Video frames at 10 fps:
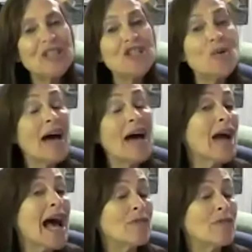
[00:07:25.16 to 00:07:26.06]
you ever
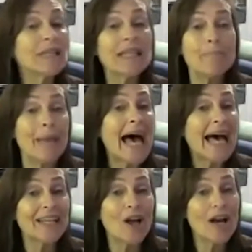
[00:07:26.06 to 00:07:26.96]
have a really
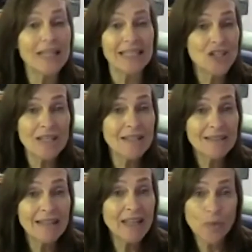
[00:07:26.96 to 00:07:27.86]
bad audition
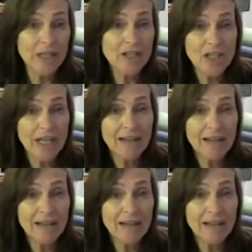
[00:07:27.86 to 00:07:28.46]
that you want to share?